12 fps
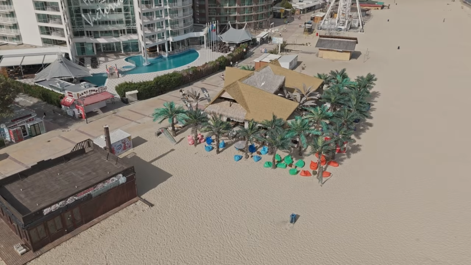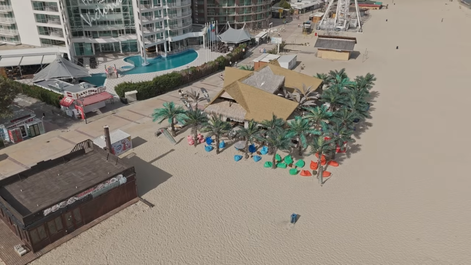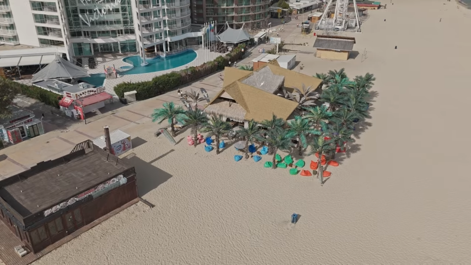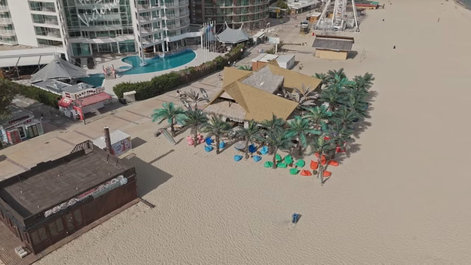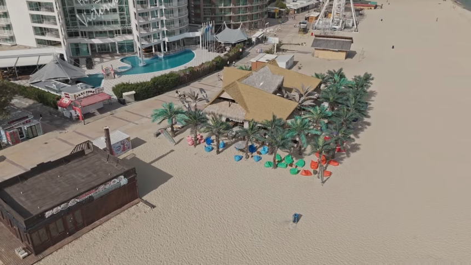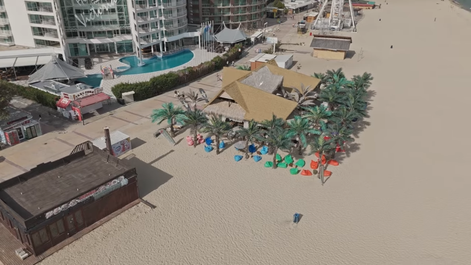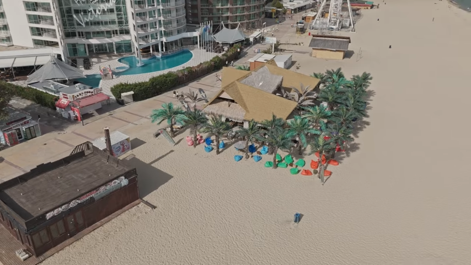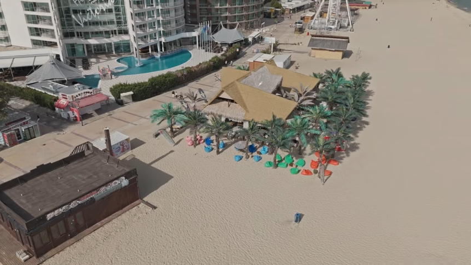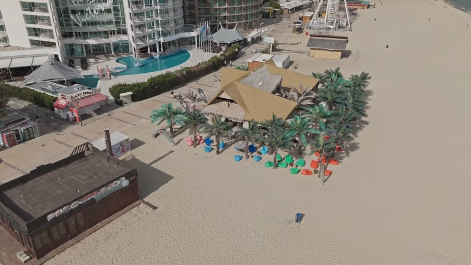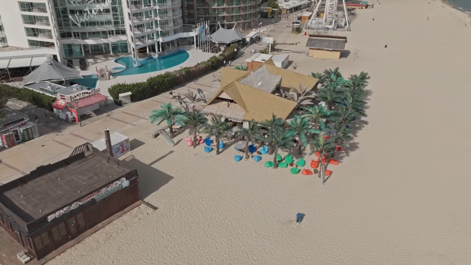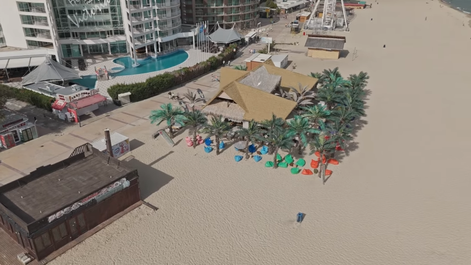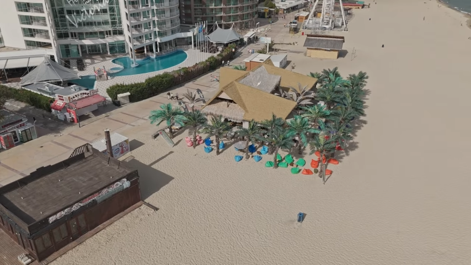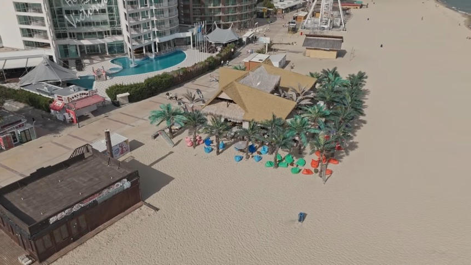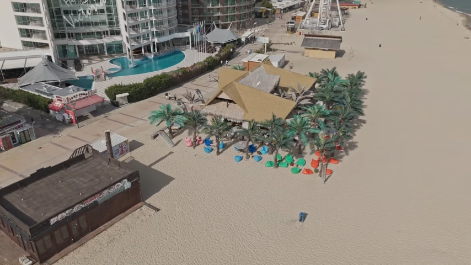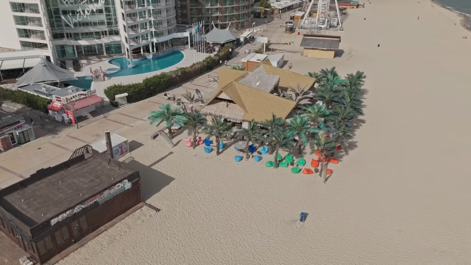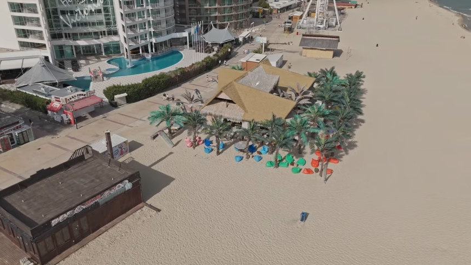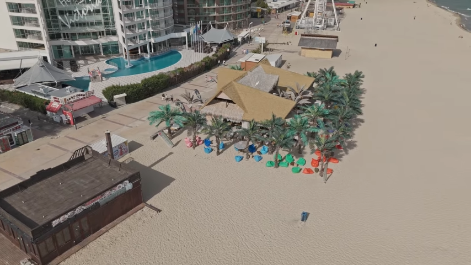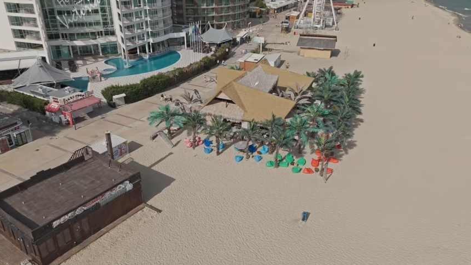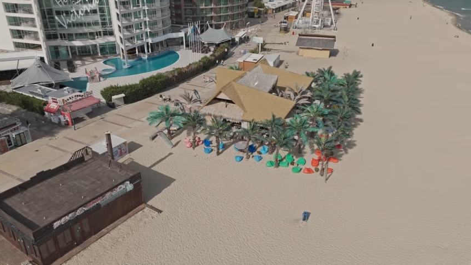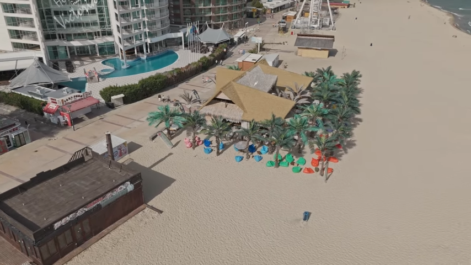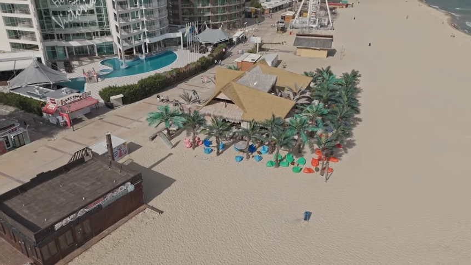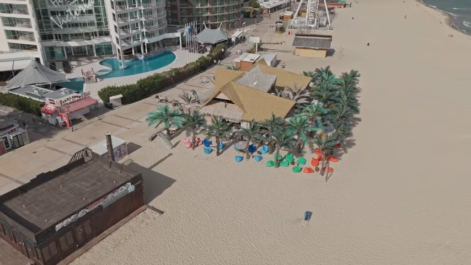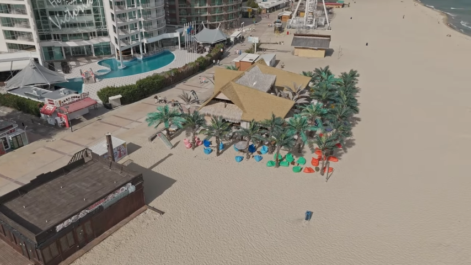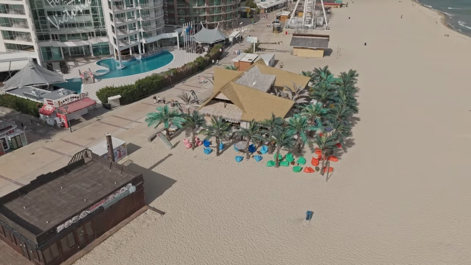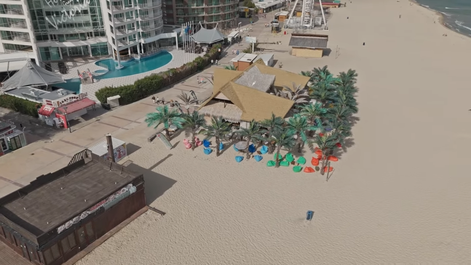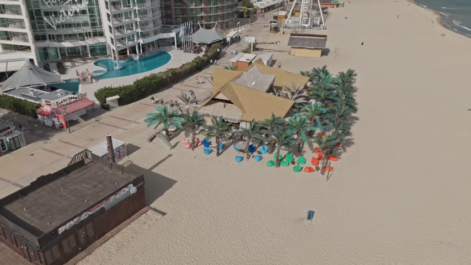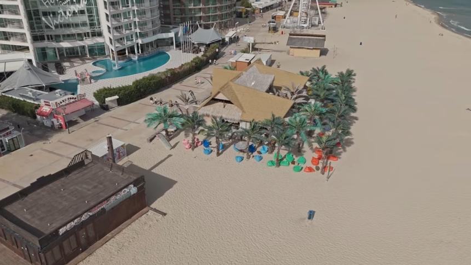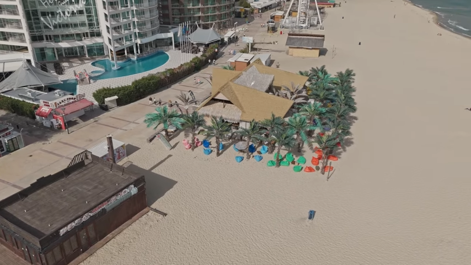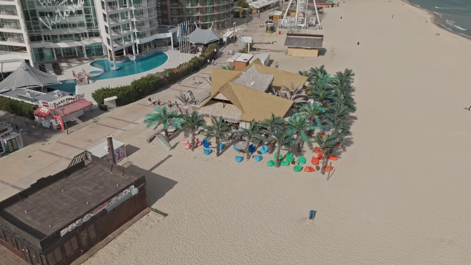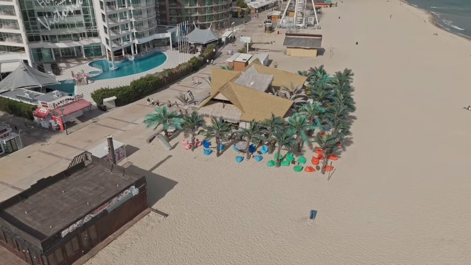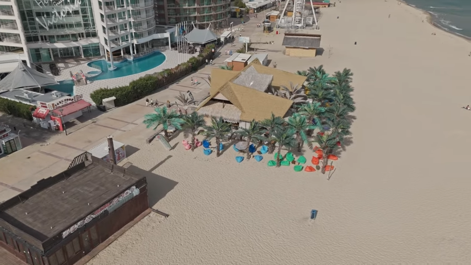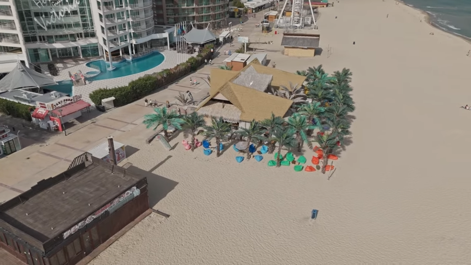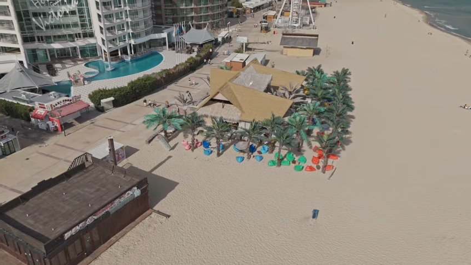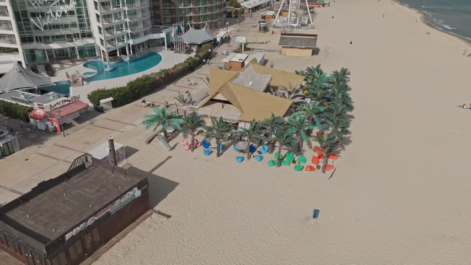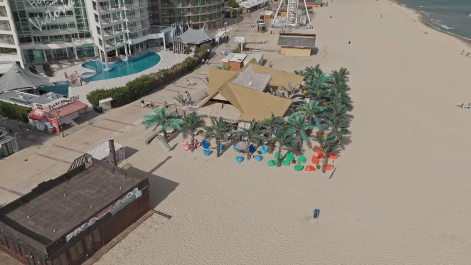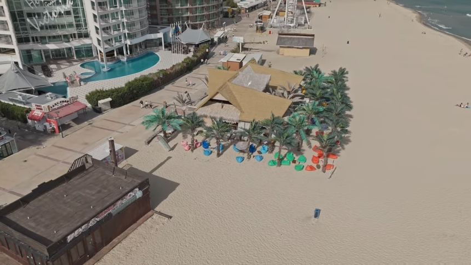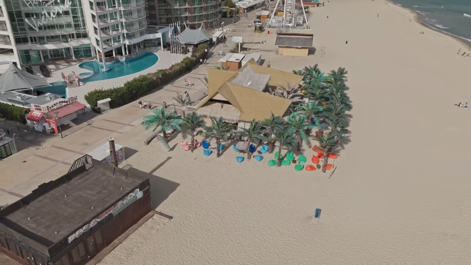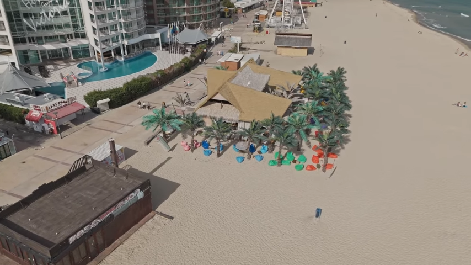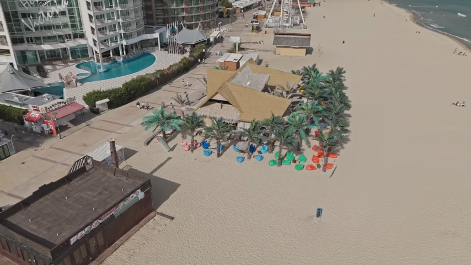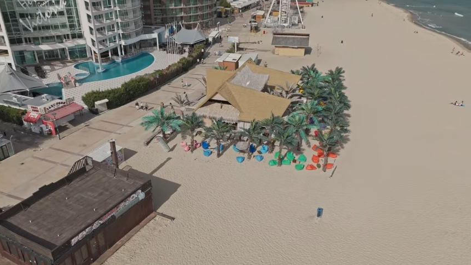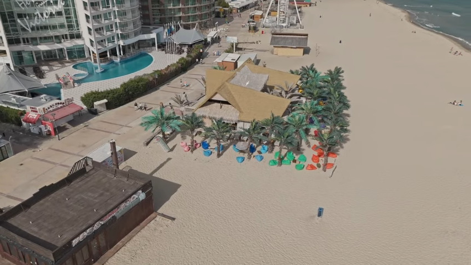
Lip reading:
Nobody's mouth can be seen.